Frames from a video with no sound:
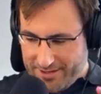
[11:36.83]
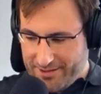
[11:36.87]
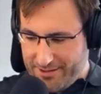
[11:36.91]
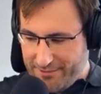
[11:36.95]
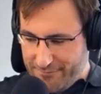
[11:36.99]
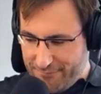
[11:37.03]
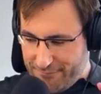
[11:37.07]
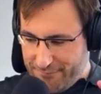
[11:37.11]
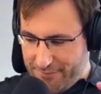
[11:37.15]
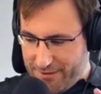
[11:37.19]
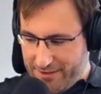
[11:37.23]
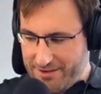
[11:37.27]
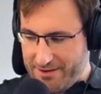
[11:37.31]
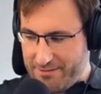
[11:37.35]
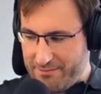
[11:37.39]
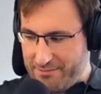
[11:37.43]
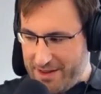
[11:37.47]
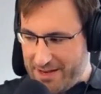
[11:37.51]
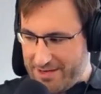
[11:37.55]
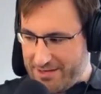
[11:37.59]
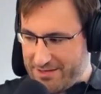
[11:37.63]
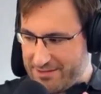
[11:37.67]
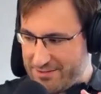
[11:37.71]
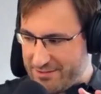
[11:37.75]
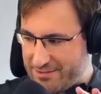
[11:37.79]

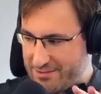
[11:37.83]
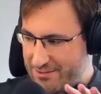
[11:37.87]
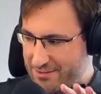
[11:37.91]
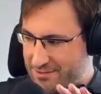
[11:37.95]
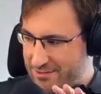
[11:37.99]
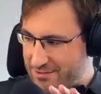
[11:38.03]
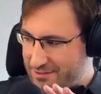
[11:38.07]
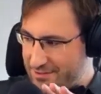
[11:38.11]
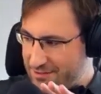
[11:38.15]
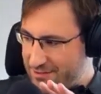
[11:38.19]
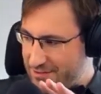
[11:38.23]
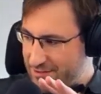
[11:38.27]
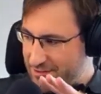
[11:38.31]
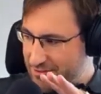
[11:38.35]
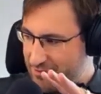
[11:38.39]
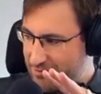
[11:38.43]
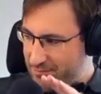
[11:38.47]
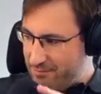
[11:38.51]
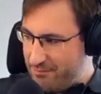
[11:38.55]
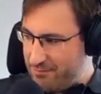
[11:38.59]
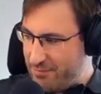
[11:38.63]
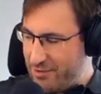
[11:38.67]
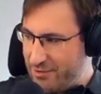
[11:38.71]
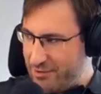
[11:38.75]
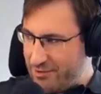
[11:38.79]
fundamental
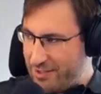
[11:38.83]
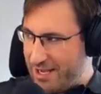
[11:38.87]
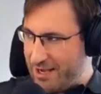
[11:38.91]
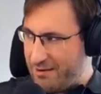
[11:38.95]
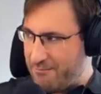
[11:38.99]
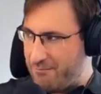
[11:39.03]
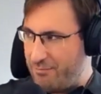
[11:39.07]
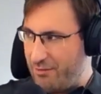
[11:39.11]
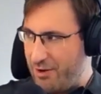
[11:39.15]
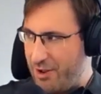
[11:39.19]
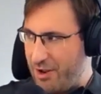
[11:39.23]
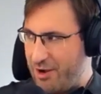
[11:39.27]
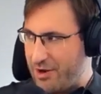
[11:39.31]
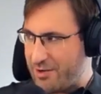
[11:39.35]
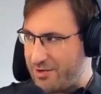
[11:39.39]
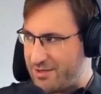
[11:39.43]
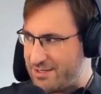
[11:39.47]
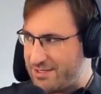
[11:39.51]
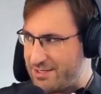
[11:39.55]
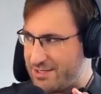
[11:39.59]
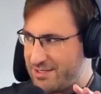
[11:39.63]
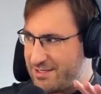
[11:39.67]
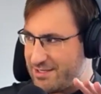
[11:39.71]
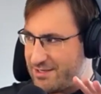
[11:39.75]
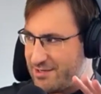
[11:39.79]
building
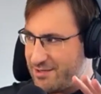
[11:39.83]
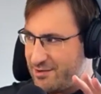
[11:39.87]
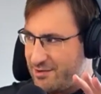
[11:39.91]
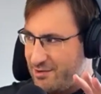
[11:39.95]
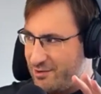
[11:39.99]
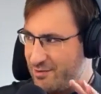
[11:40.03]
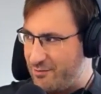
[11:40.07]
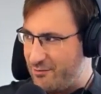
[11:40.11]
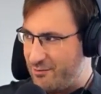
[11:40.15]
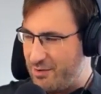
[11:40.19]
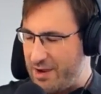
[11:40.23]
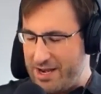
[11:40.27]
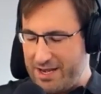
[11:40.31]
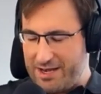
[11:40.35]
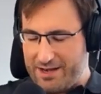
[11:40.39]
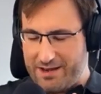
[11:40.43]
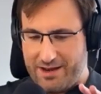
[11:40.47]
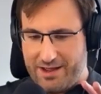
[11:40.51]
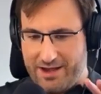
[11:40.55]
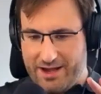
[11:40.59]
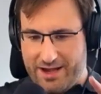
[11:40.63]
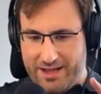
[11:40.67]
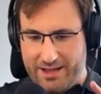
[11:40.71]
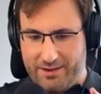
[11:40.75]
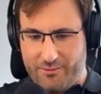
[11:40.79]
blocks
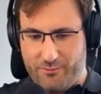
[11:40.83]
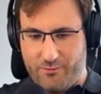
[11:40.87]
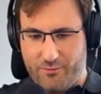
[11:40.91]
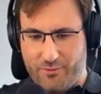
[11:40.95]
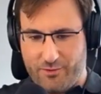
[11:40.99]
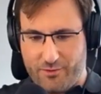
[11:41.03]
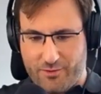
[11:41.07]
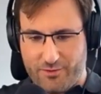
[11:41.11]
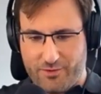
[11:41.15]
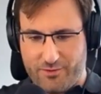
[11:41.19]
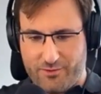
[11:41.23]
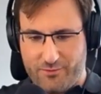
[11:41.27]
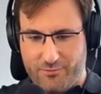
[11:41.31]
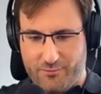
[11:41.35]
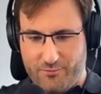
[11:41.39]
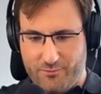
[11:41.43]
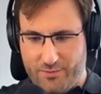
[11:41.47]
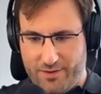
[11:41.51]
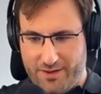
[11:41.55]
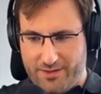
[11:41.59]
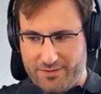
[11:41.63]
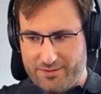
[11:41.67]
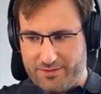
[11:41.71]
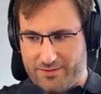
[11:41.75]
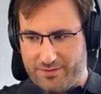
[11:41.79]
when I work
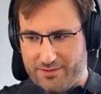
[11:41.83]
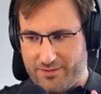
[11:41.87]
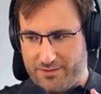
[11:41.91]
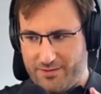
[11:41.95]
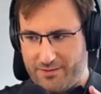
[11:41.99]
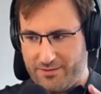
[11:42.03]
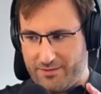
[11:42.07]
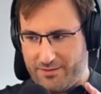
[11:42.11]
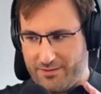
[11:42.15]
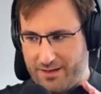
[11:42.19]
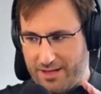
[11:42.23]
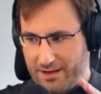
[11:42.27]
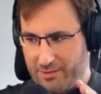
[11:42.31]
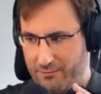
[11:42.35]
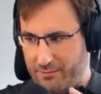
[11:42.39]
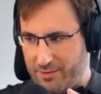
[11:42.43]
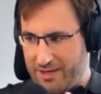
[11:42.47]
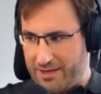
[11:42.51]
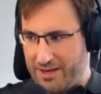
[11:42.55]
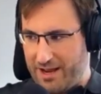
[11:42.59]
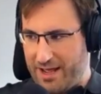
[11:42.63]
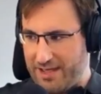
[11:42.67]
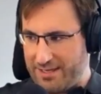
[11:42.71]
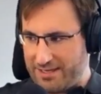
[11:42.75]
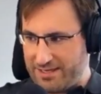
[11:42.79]
with, like,
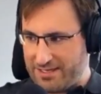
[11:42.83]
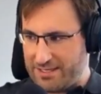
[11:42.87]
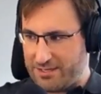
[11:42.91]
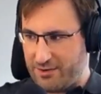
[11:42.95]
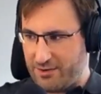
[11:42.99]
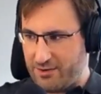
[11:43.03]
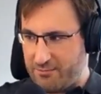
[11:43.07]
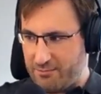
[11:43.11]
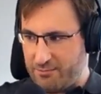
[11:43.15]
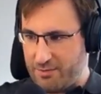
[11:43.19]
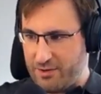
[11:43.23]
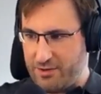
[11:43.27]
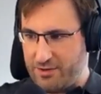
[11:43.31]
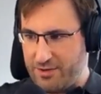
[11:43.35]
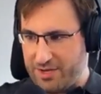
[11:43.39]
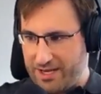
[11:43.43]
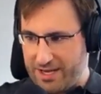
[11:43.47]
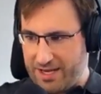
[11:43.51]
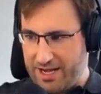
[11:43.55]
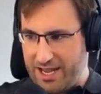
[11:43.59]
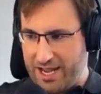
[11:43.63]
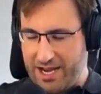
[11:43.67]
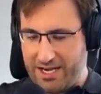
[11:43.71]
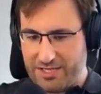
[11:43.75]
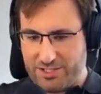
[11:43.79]
when I start building
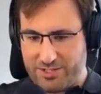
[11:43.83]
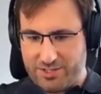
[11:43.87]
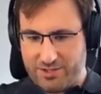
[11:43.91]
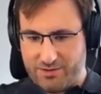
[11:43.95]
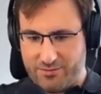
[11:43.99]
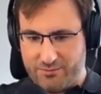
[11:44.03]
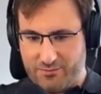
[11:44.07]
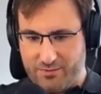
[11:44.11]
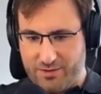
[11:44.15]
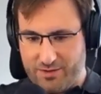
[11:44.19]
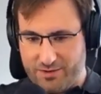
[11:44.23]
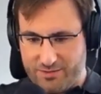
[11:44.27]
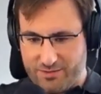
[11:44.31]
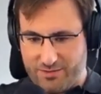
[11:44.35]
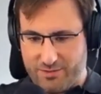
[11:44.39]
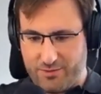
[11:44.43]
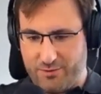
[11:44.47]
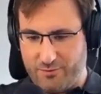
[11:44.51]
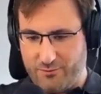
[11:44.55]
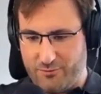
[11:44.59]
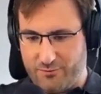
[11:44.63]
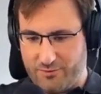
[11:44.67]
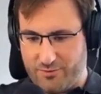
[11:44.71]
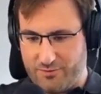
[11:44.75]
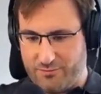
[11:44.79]
an agent with
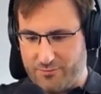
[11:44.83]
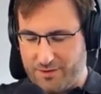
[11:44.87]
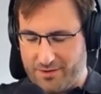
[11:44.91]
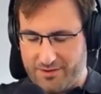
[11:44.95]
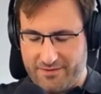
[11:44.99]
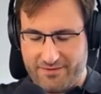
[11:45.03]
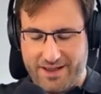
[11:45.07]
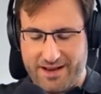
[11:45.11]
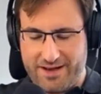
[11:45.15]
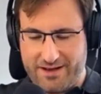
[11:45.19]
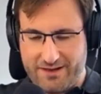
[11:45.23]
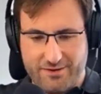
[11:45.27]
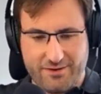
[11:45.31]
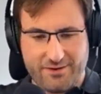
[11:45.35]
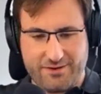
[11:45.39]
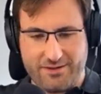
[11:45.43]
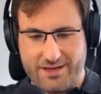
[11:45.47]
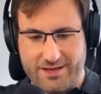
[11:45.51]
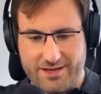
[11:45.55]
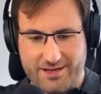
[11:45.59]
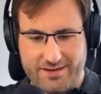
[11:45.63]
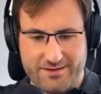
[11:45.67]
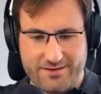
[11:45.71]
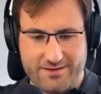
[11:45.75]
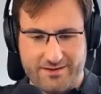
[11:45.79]
Koog? What does that look
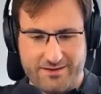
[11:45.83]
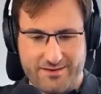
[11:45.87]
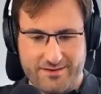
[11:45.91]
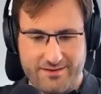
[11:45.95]
like?